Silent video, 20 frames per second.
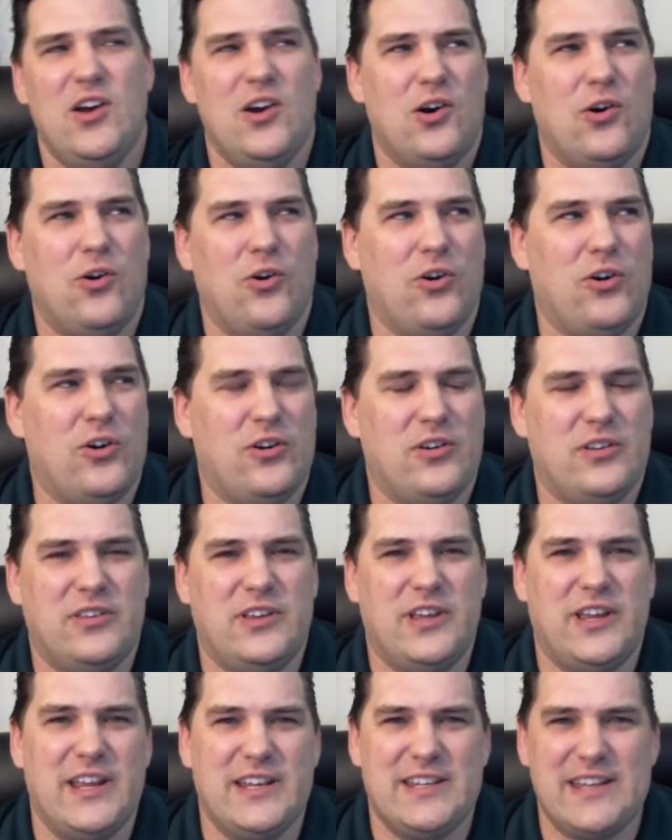Or do
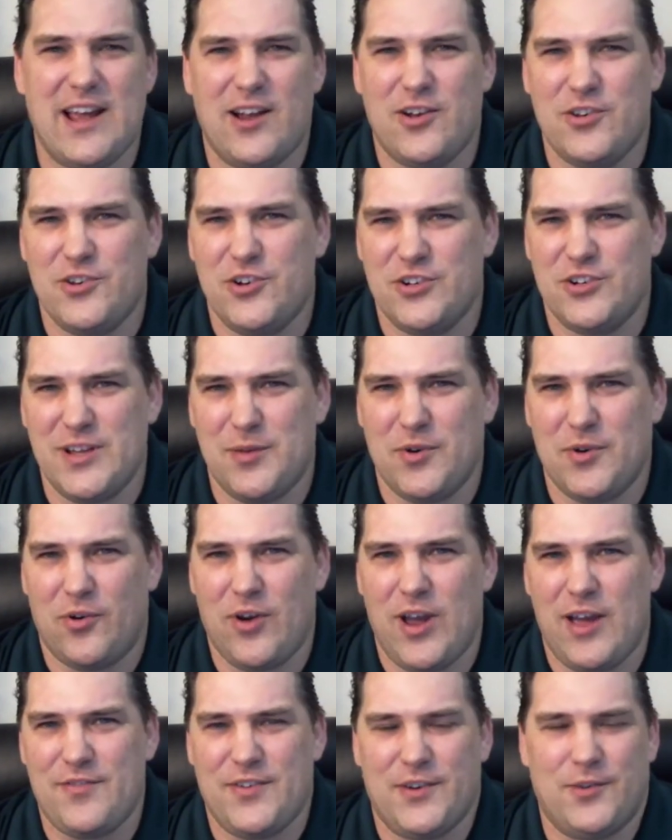you get down in your
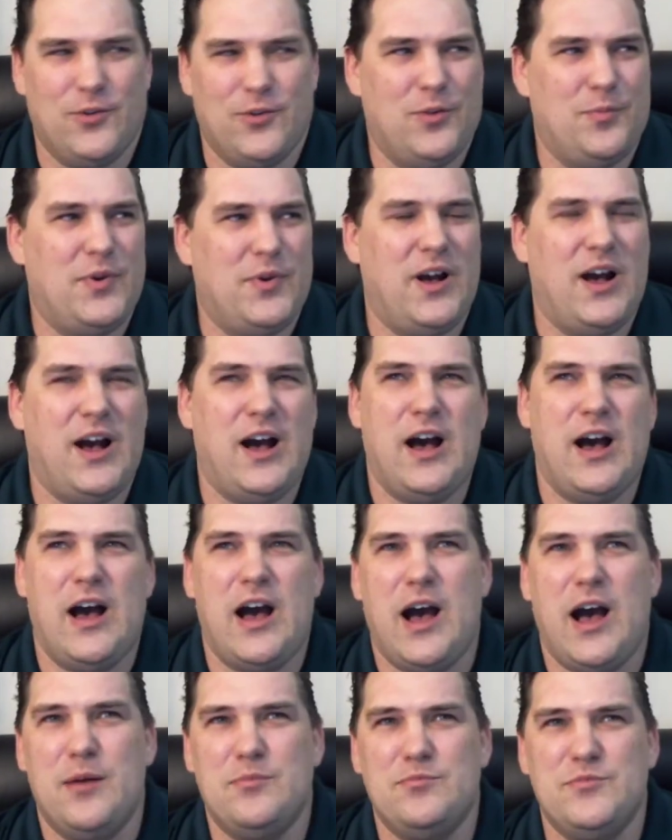demographic group?
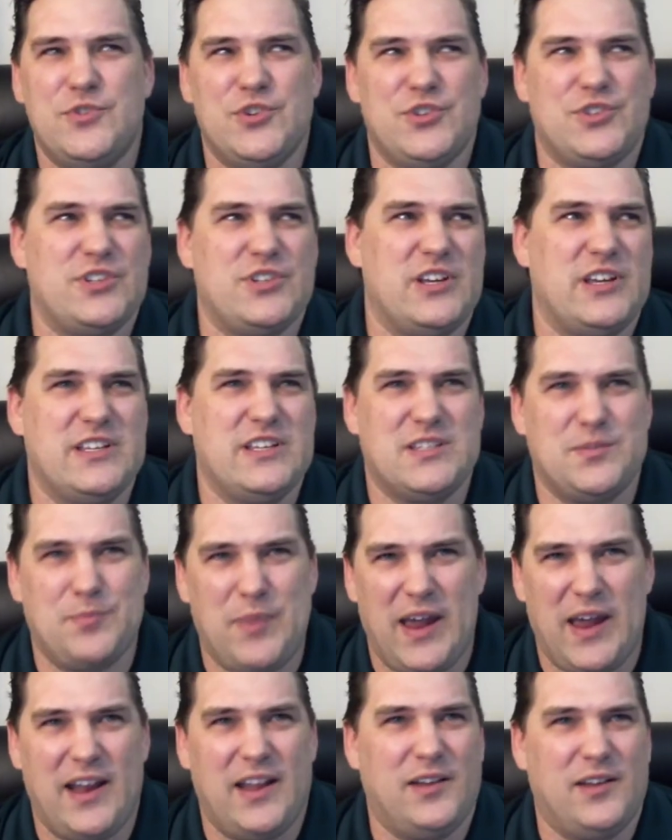I'm just a
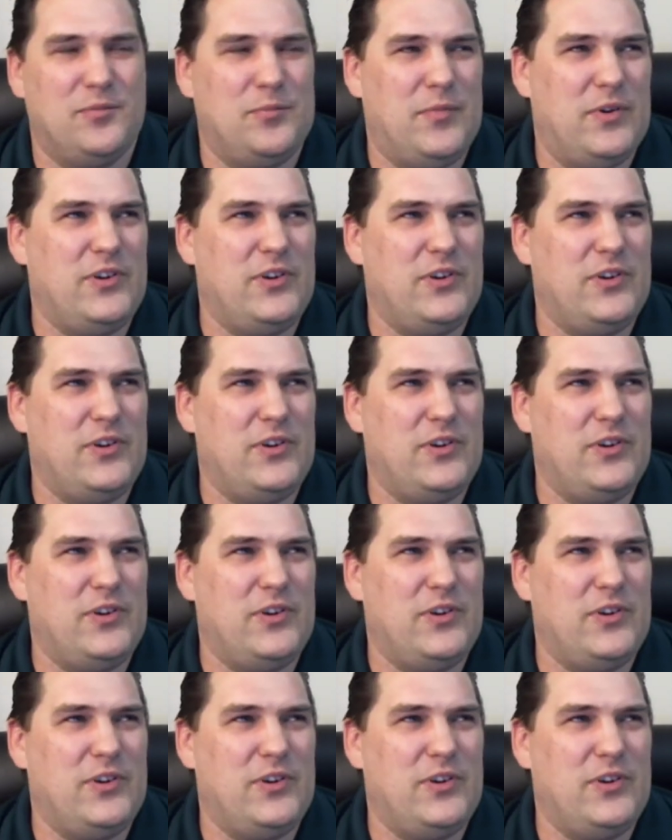Hispanic.